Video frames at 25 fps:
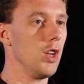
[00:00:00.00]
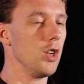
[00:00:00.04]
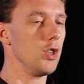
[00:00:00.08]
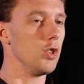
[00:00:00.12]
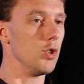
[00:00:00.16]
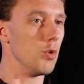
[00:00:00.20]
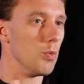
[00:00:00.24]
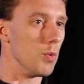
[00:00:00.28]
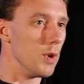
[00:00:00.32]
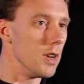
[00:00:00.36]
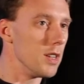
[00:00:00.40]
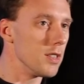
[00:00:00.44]

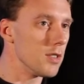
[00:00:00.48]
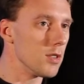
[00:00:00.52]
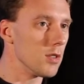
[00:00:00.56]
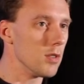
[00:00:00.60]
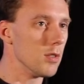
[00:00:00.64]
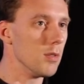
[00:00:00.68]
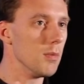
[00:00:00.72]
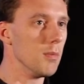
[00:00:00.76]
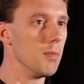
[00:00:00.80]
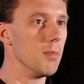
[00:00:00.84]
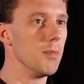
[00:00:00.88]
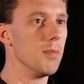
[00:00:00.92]
the
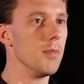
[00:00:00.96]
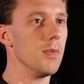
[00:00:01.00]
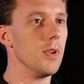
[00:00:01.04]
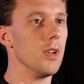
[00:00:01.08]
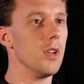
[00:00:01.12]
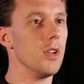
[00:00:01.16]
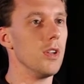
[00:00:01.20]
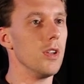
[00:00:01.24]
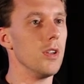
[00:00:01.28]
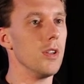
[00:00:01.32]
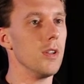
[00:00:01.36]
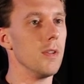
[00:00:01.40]
rhythm,
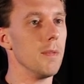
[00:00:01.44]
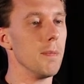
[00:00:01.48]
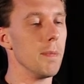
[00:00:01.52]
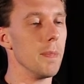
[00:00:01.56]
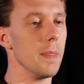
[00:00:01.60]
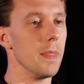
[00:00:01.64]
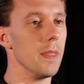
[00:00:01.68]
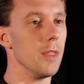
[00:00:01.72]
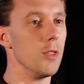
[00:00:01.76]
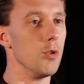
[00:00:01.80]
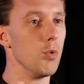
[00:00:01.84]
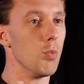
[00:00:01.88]

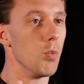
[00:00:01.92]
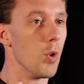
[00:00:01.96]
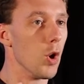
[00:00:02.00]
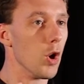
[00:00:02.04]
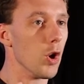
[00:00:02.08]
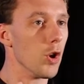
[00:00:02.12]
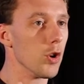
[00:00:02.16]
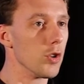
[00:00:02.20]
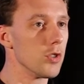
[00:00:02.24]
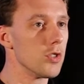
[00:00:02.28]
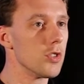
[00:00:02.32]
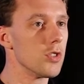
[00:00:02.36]
um, the
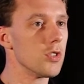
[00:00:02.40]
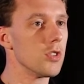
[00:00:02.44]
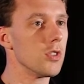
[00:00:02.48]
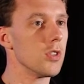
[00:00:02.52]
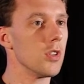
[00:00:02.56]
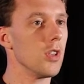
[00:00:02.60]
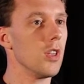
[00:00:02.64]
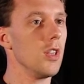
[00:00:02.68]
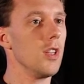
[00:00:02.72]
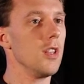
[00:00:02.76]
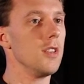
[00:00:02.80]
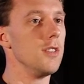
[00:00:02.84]
words
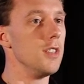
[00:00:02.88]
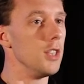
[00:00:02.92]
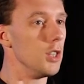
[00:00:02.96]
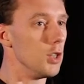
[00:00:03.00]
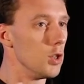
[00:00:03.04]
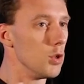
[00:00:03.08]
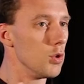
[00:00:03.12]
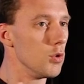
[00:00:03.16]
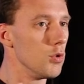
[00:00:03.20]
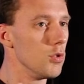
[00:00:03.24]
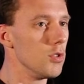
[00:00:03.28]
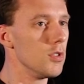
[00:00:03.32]
they
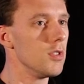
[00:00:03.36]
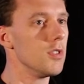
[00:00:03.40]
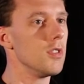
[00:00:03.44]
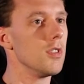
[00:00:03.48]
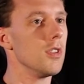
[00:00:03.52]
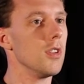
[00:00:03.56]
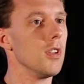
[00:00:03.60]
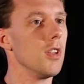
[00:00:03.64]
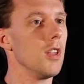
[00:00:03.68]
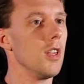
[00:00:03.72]
used.